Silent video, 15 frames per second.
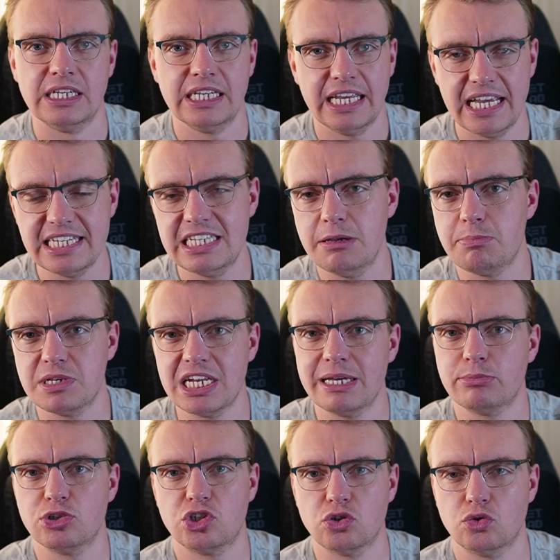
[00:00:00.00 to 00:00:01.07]
Is it being
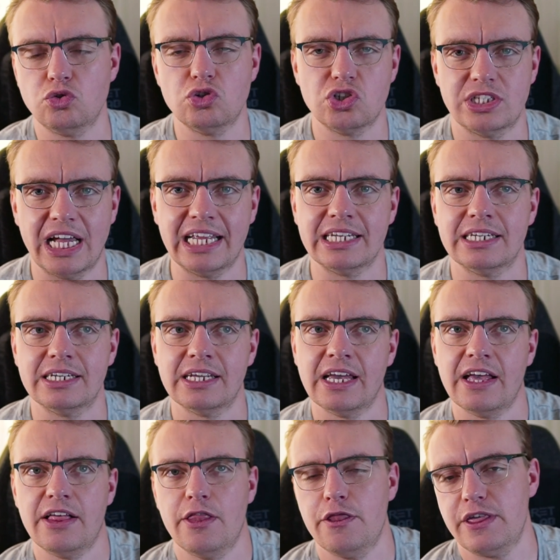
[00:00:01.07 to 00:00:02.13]
able to understand
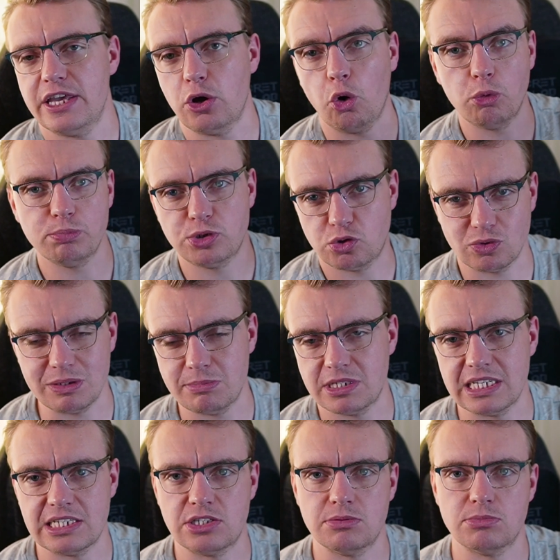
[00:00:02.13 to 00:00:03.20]
the upstream
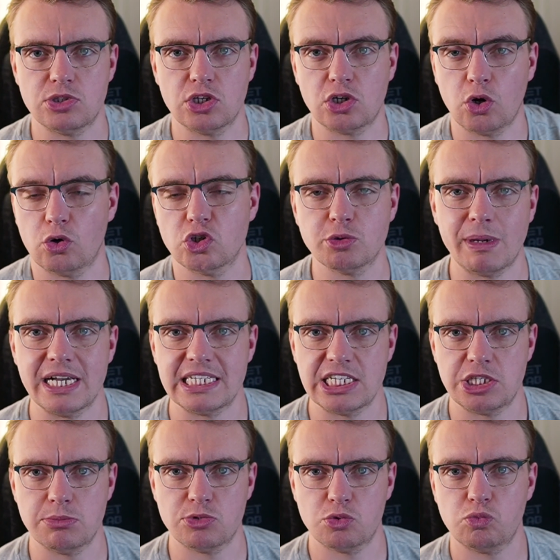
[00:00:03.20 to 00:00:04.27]
systems that cause my
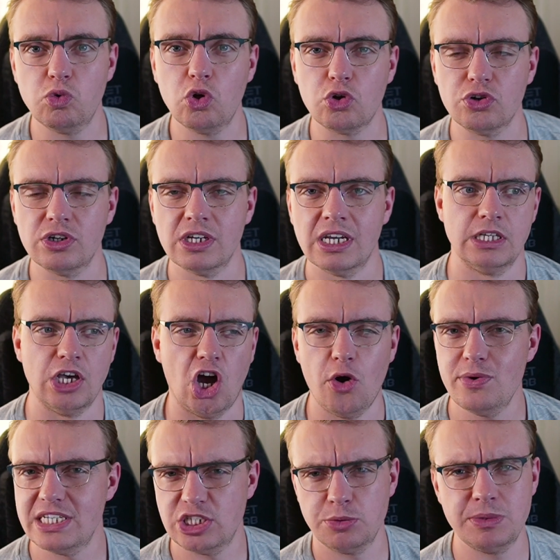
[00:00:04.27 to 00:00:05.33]
system to run? Or
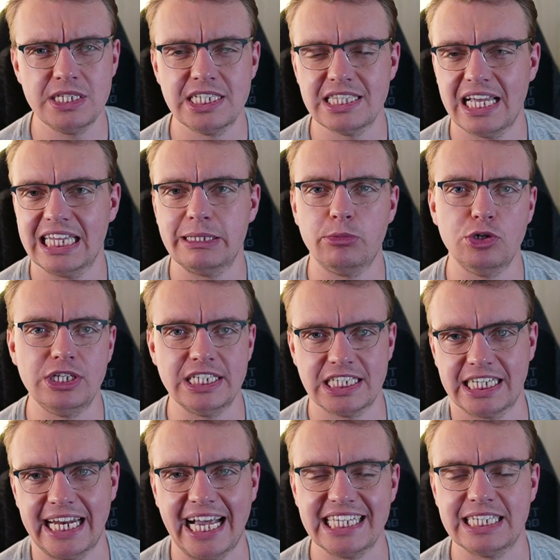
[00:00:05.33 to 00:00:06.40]
is it something slightly more
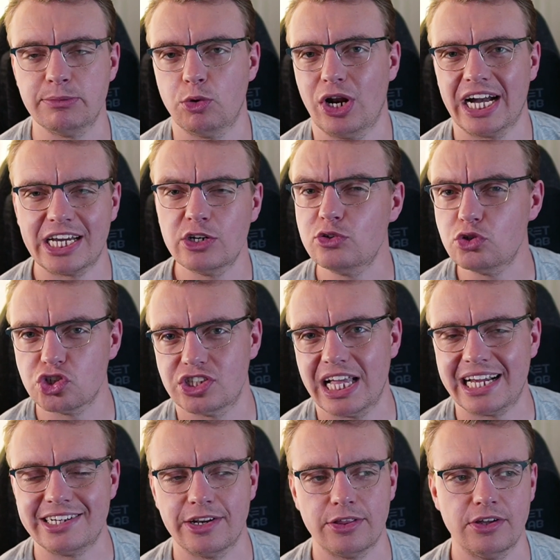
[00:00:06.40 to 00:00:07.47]
disconnected where I can
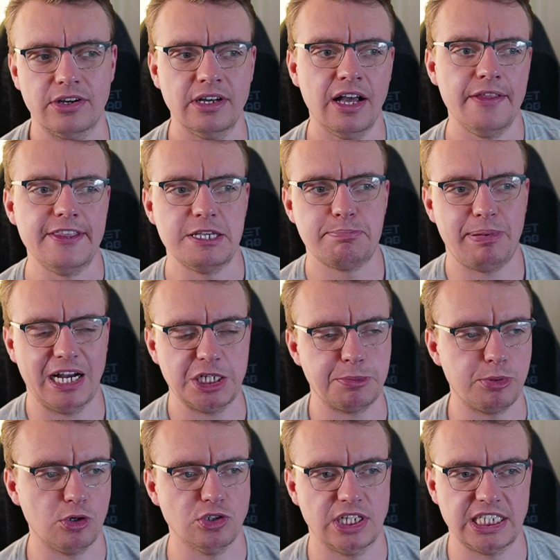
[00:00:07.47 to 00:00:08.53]
understand that this batch
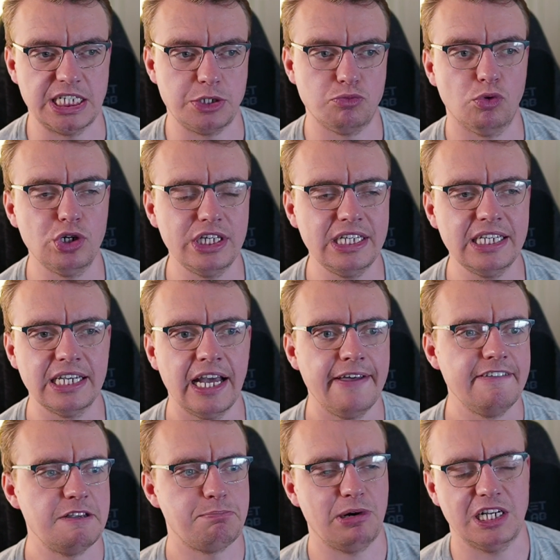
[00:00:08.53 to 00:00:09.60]
process is running,
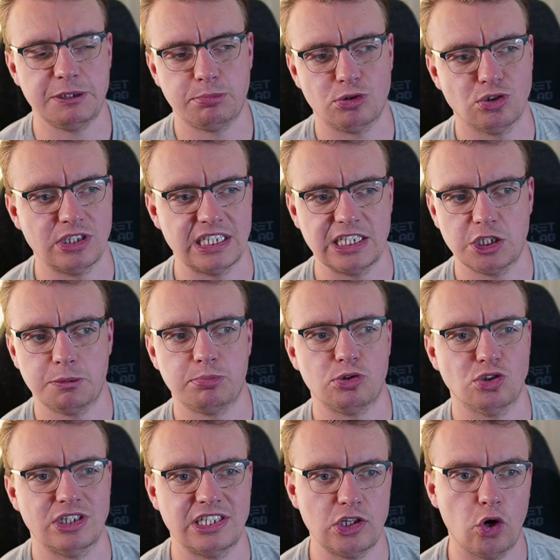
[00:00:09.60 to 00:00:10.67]
this batch processing has
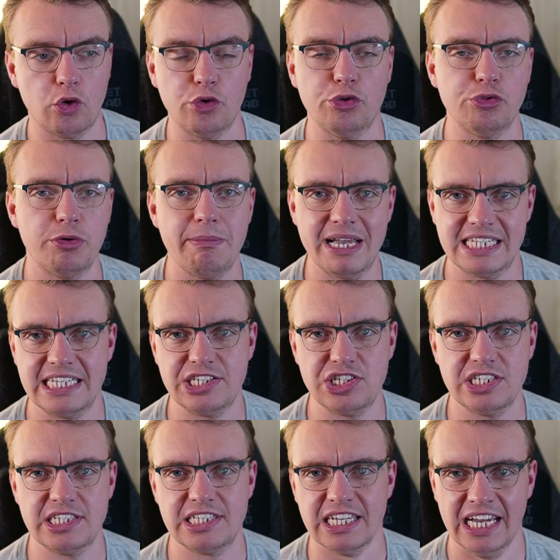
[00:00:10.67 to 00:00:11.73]
processed 100
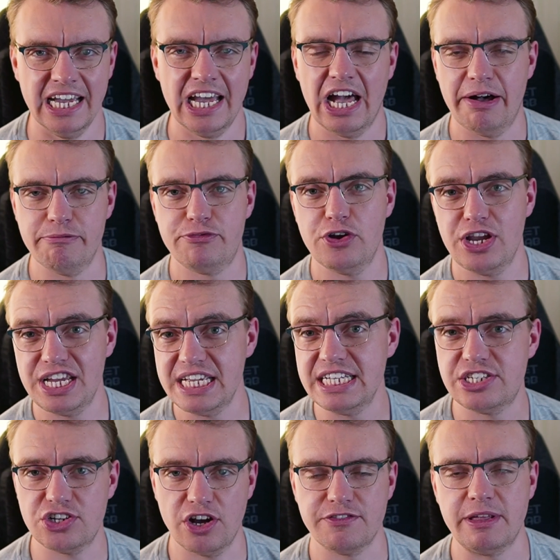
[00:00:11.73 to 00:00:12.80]
messages, and for
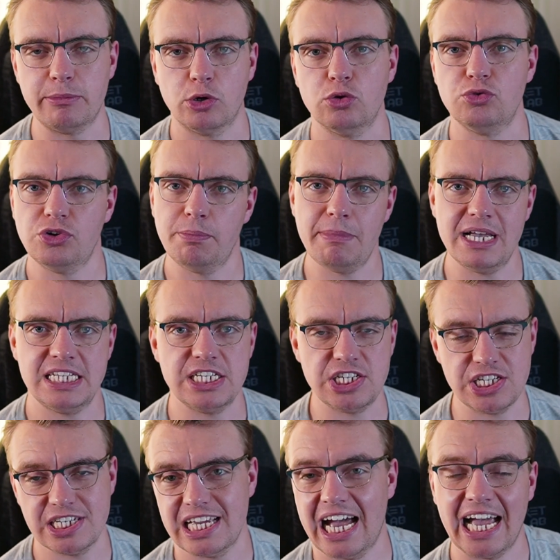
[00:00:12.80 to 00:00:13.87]
each of them 100
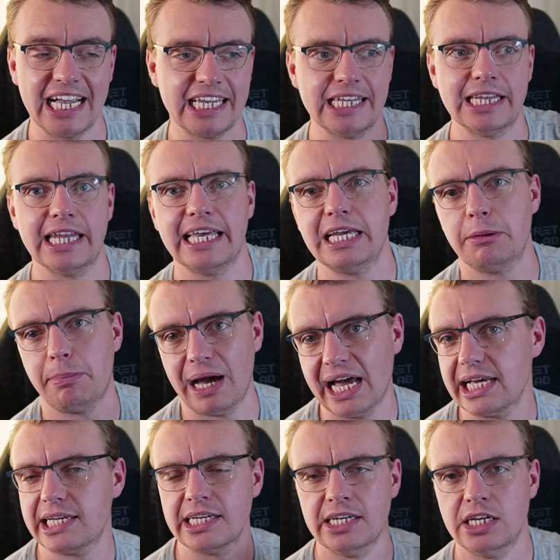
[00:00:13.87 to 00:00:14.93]
messages, I can link back